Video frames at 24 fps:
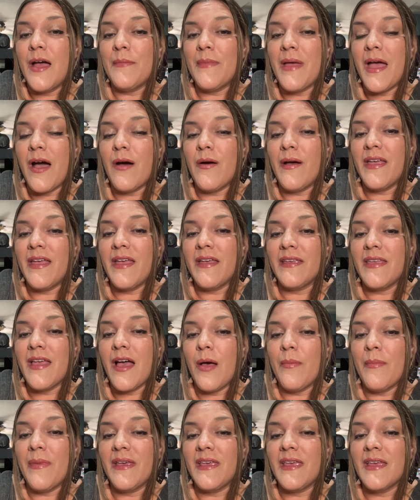how I
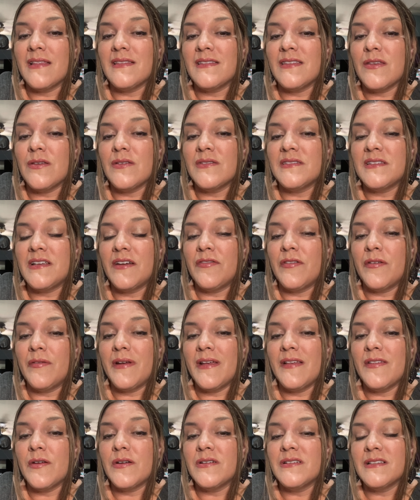help my kids use different
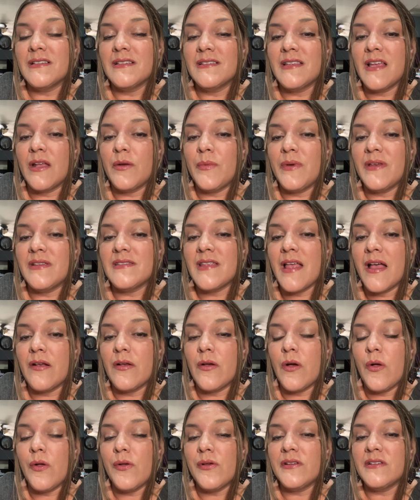resources, and we set
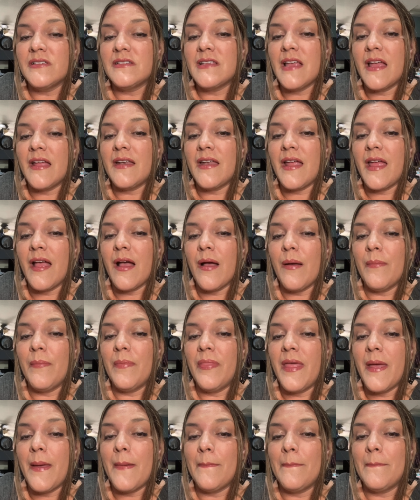goals, and I help
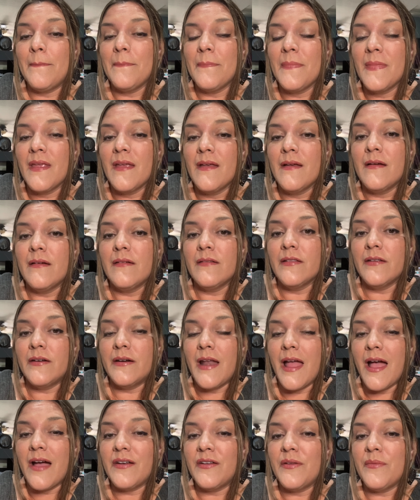them learn
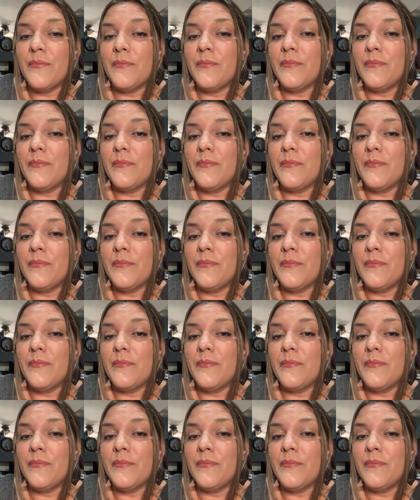how to